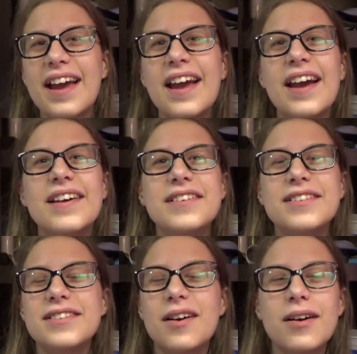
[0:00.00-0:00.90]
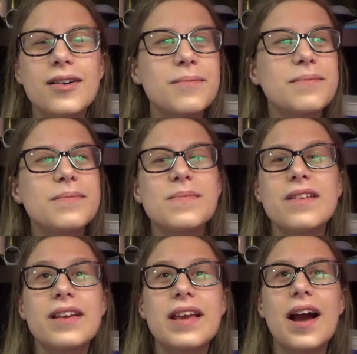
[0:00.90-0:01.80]
And
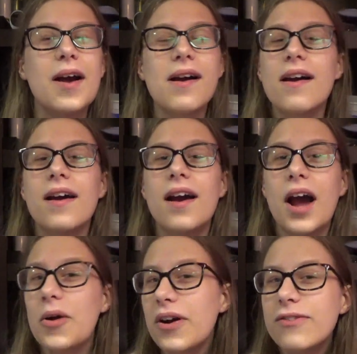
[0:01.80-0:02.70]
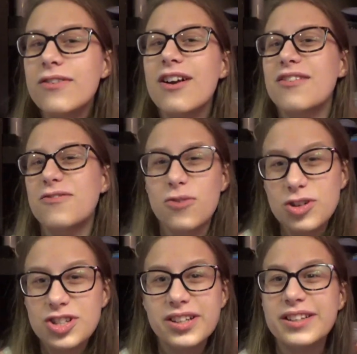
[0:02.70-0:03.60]
yeah. However,
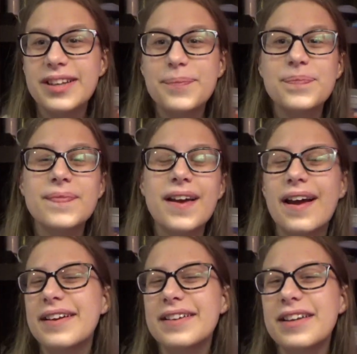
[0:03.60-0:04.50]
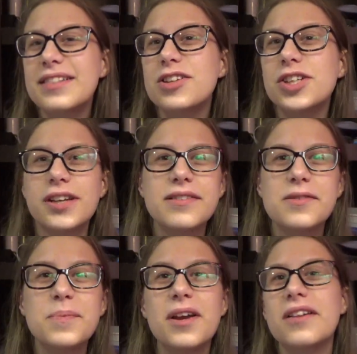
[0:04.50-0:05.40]
unfortunately, I didn't get the
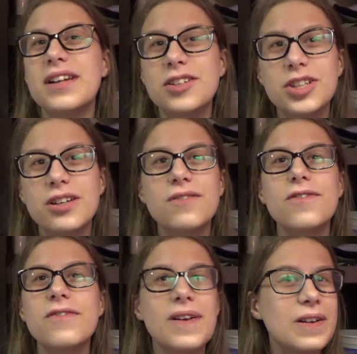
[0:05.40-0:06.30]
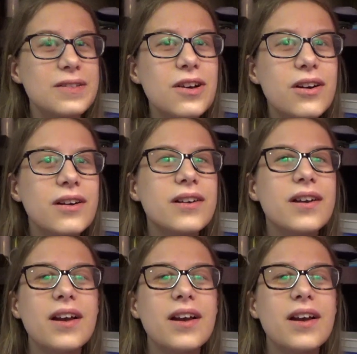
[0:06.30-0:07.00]
chance to be on that channel for very long.